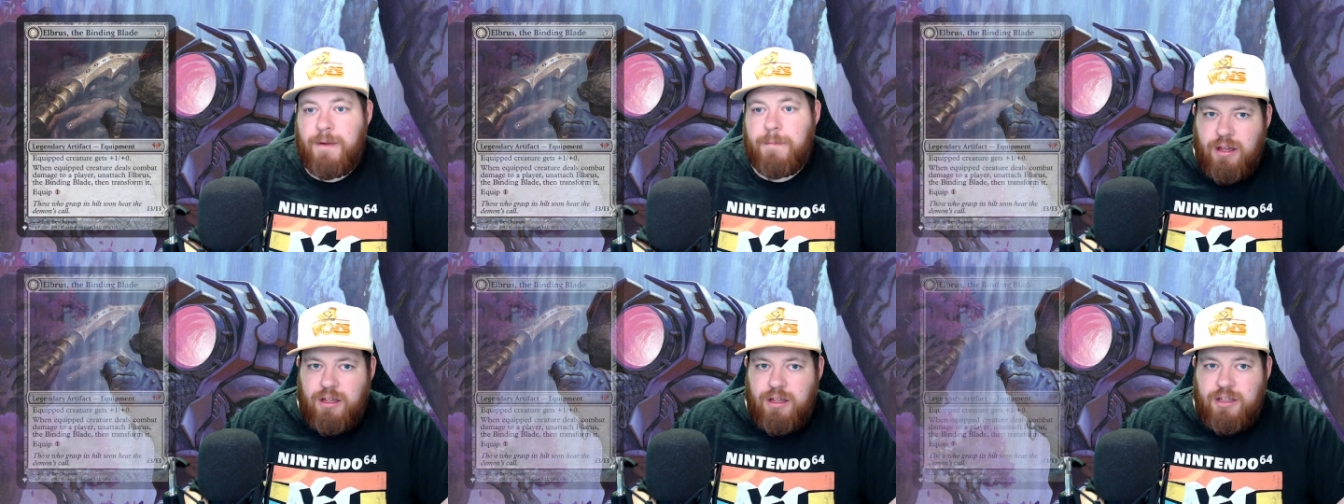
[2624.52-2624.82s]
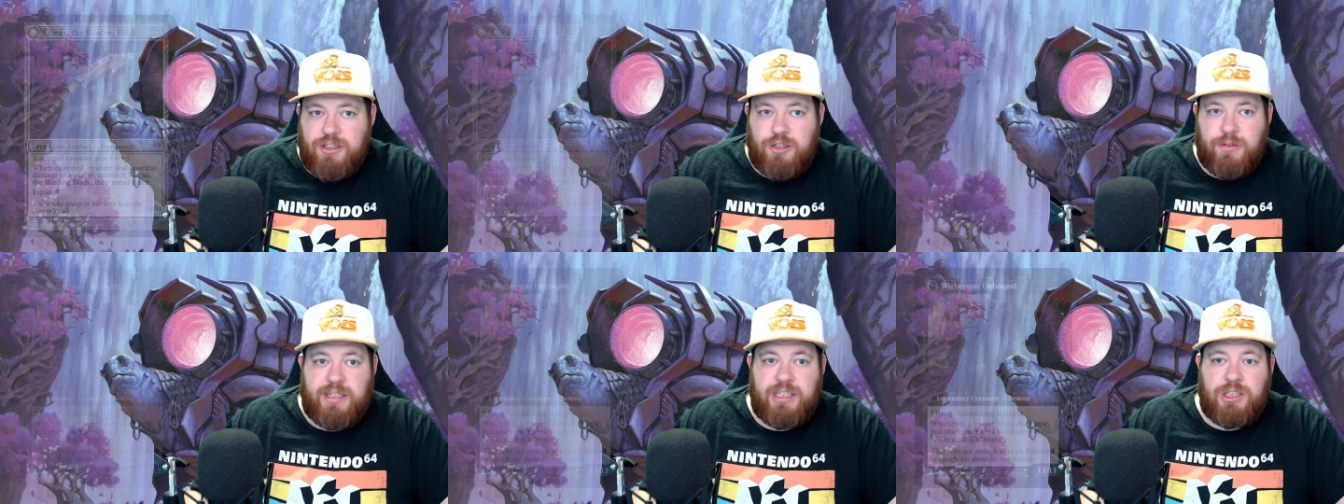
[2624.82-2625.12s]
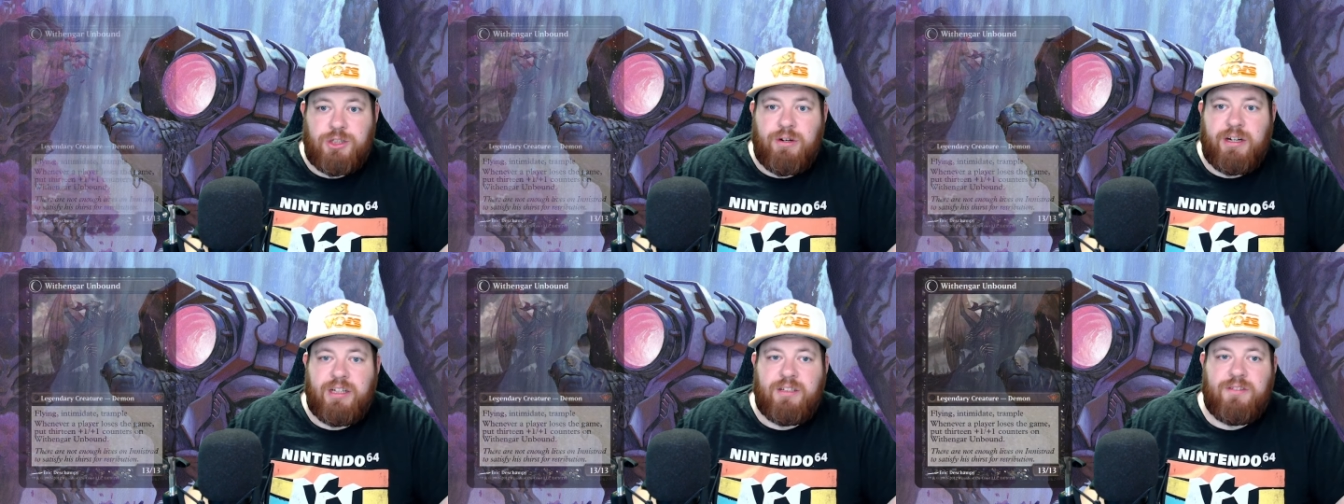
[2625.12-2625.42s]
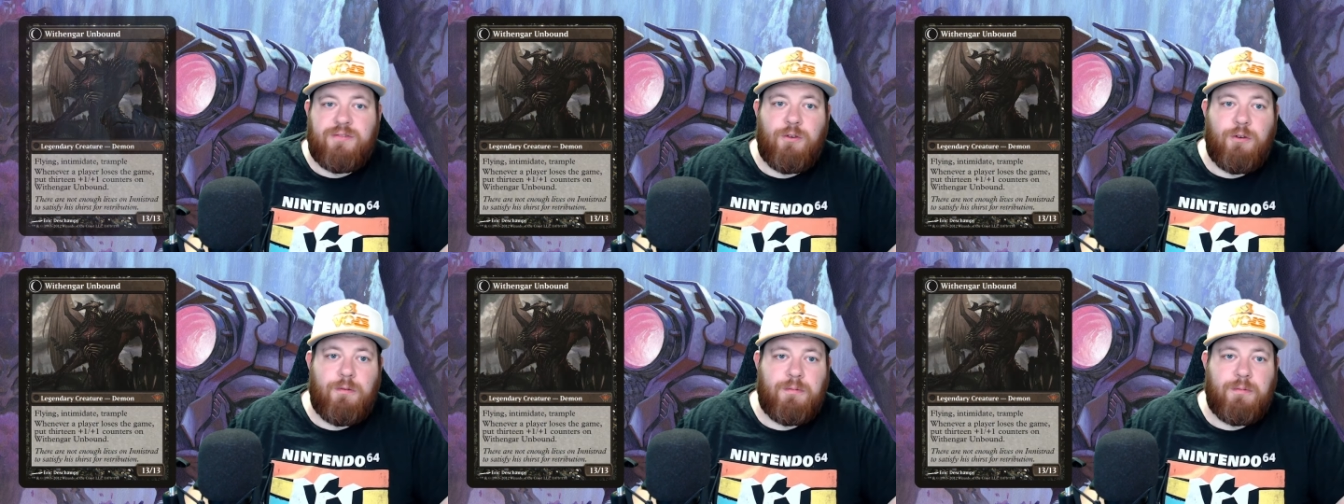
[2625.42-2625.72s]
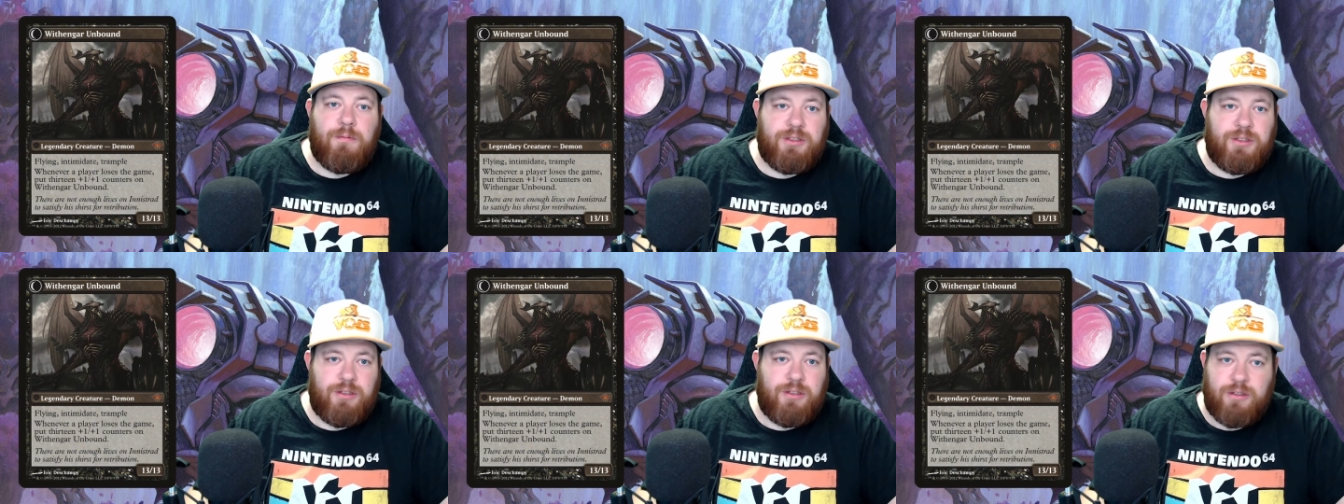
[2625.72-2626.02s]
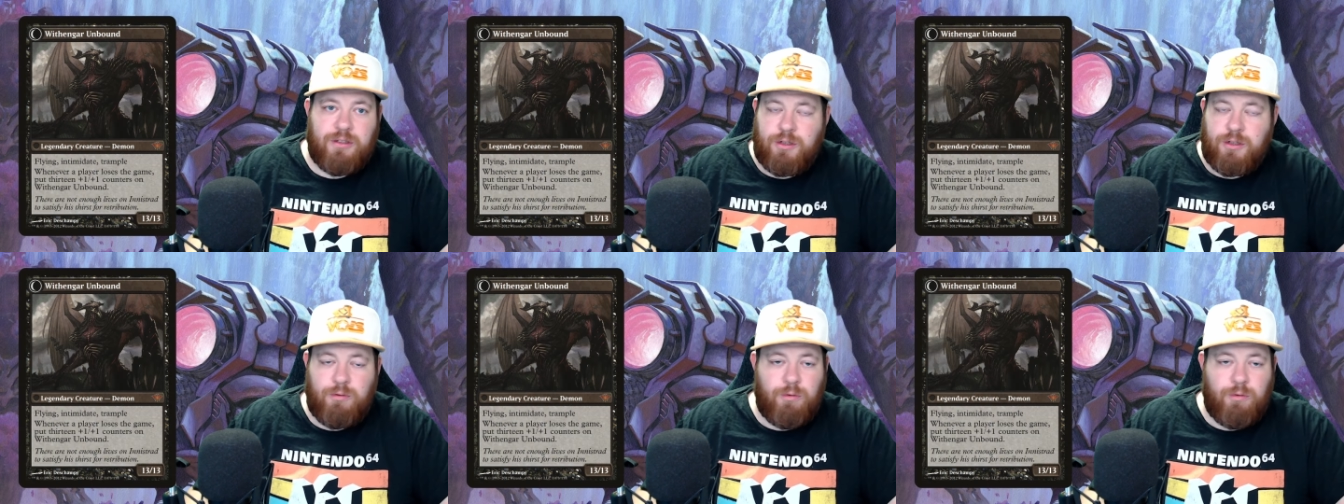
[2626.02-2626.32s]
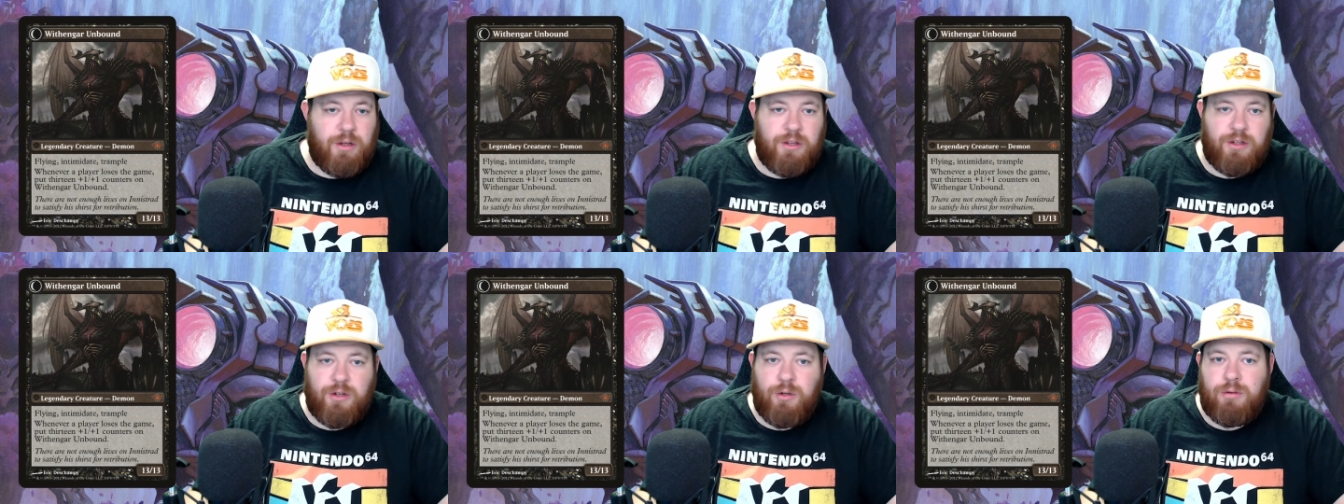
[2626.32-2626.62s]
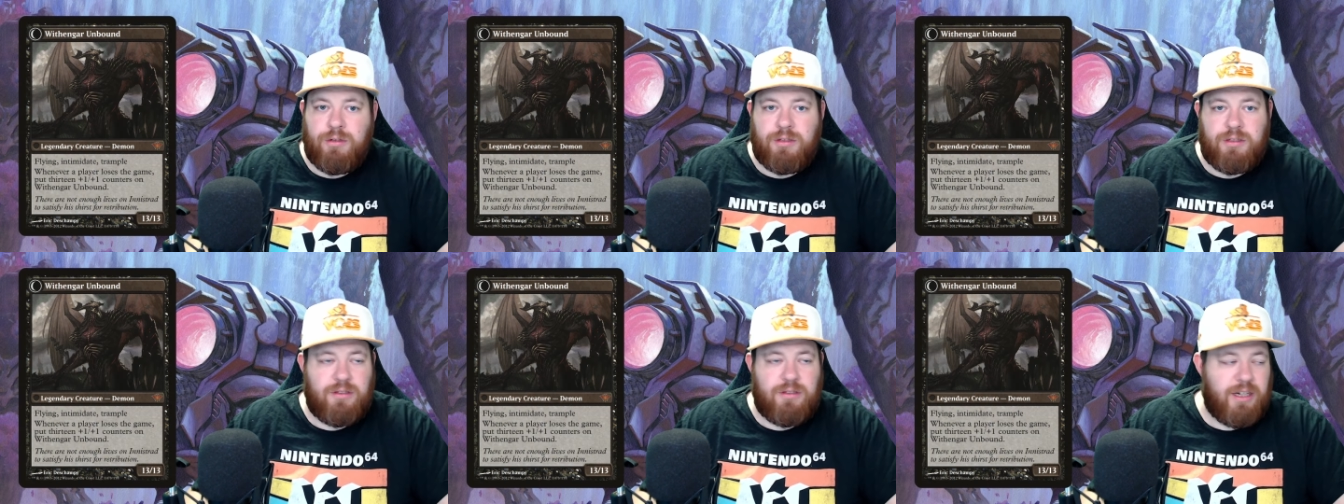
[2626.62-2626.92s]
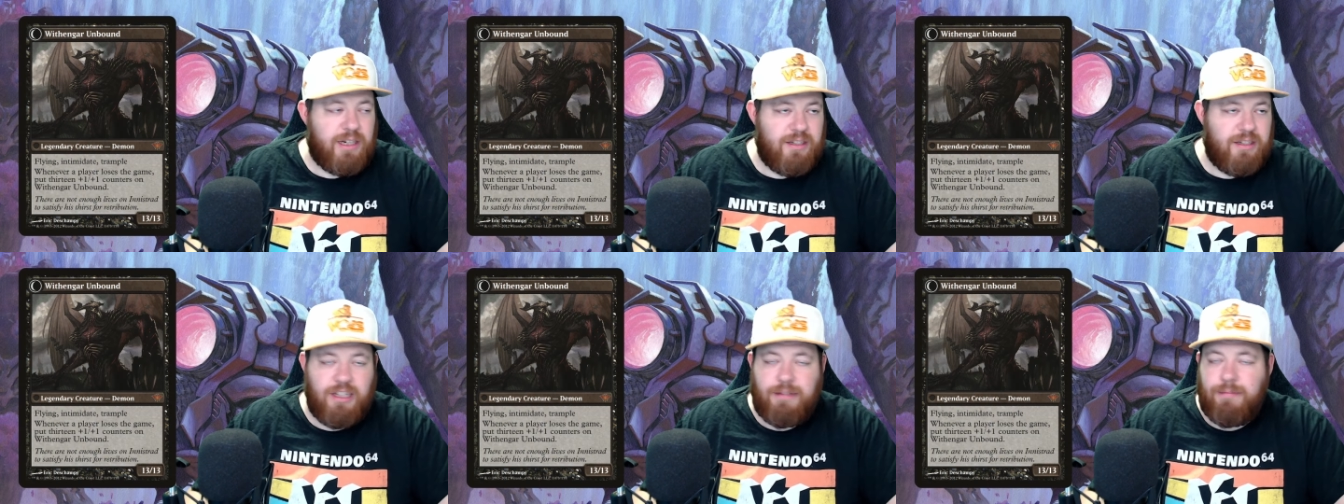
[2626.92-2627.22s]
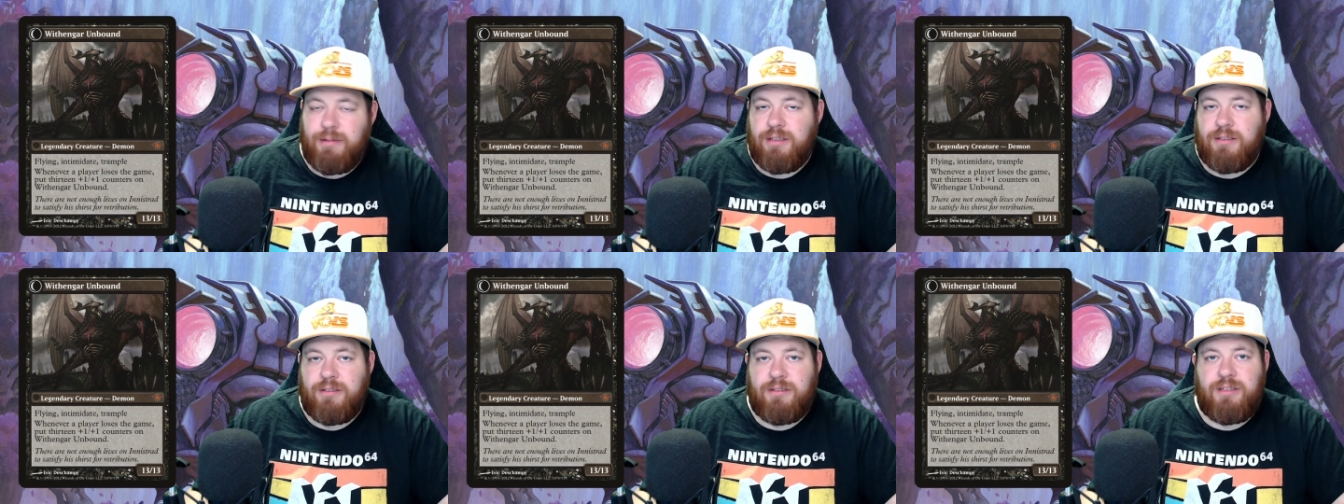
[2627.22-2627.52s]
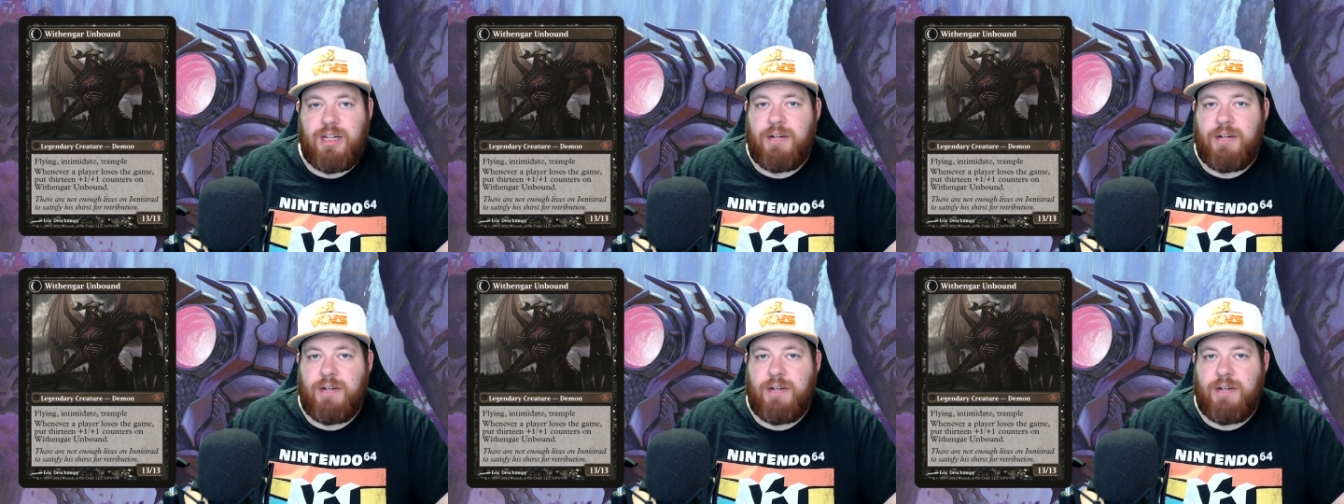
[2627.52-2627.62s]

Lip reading: So it transforms into one of the coolest like demons